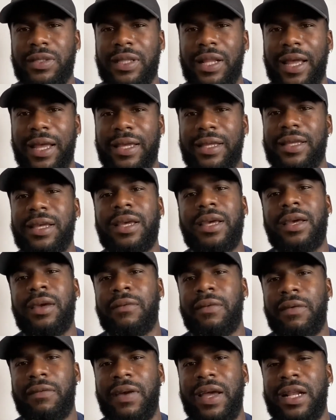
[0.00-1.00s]
Like,
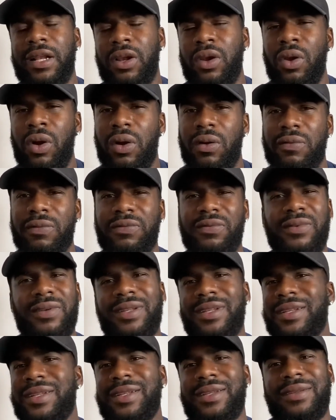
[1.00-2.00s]
they've had a lot of,
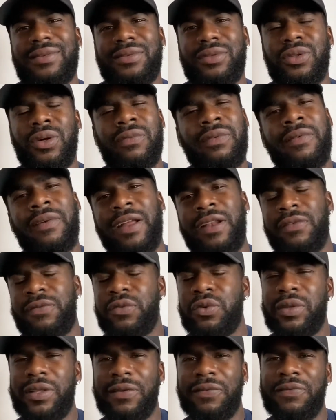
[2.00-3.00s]
you know, they've had a
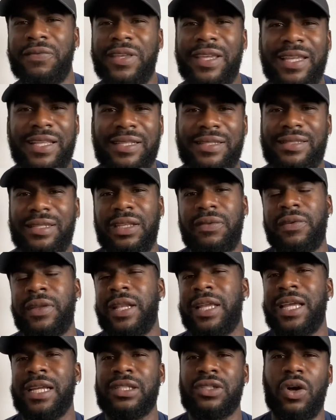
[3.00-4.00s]
few defeats, even
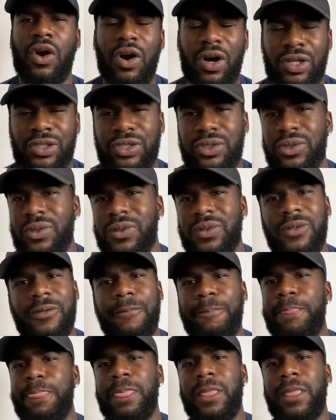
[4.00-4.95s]
against Arsenal,